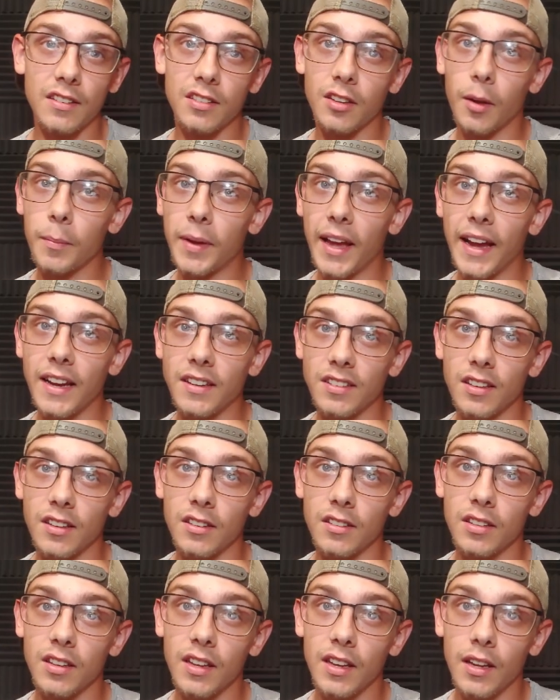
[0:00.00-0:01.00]
some
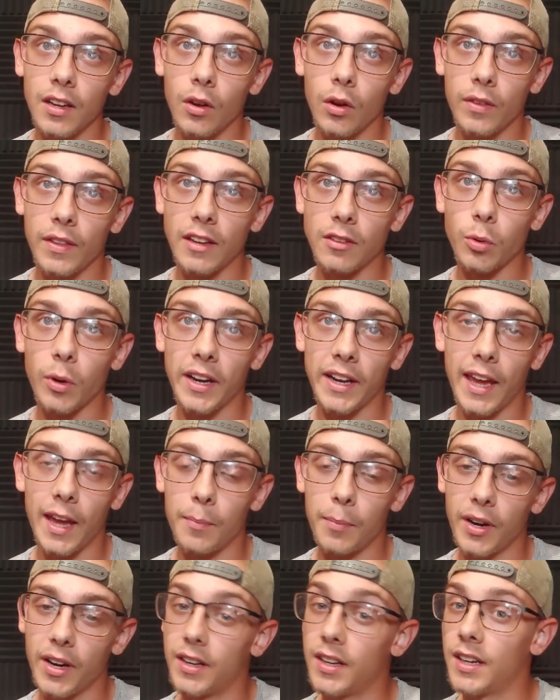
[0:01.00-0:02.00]
cases, that's why I can't
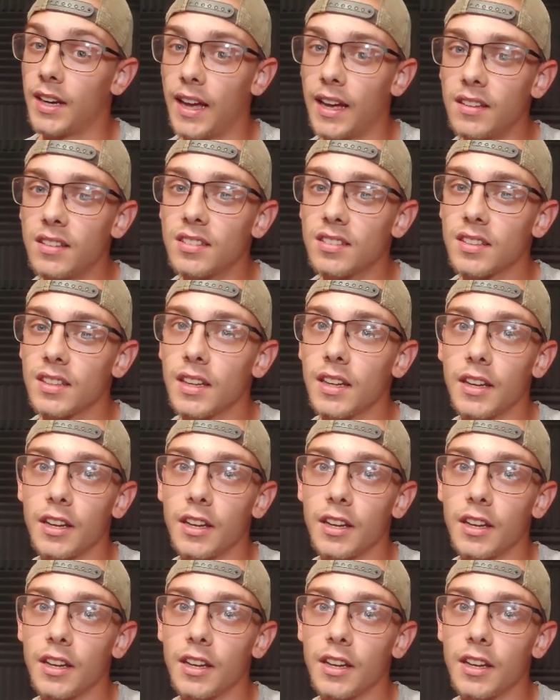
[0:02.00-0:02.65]
put it in S.